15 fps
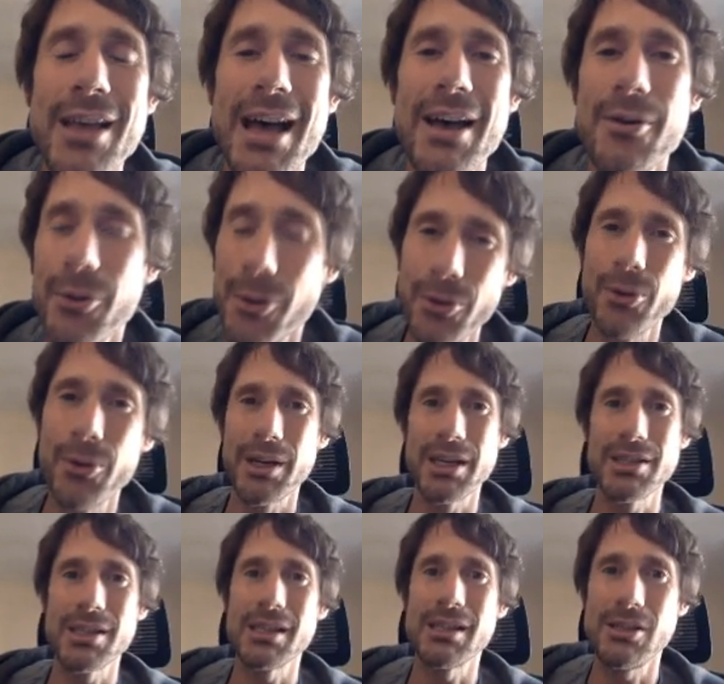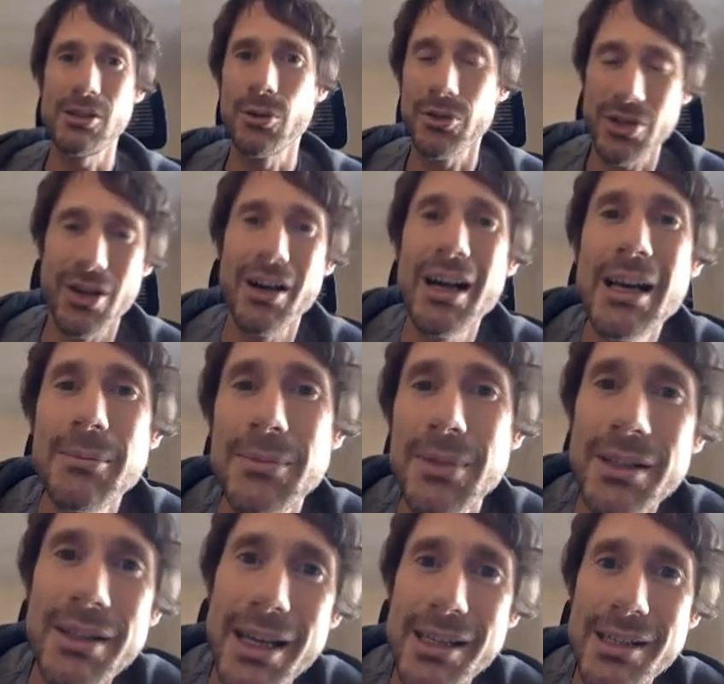that, or is it your time
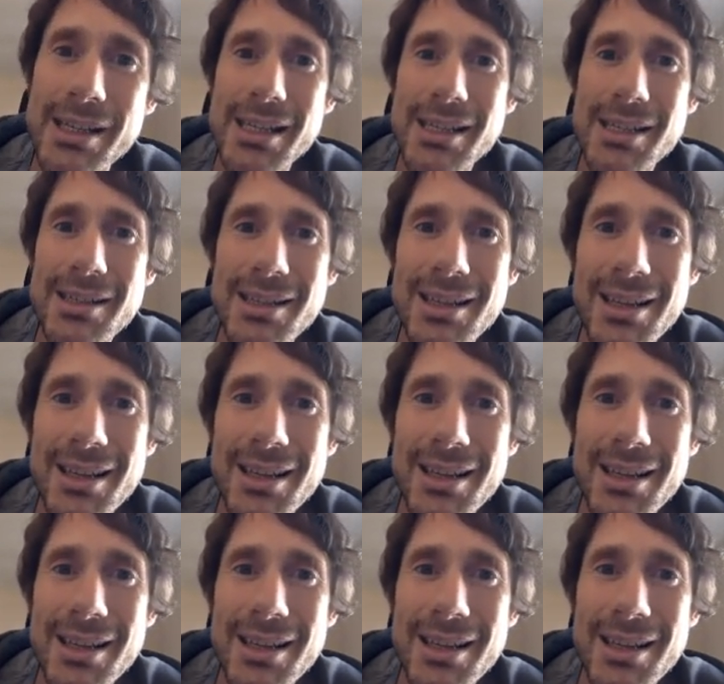that they need?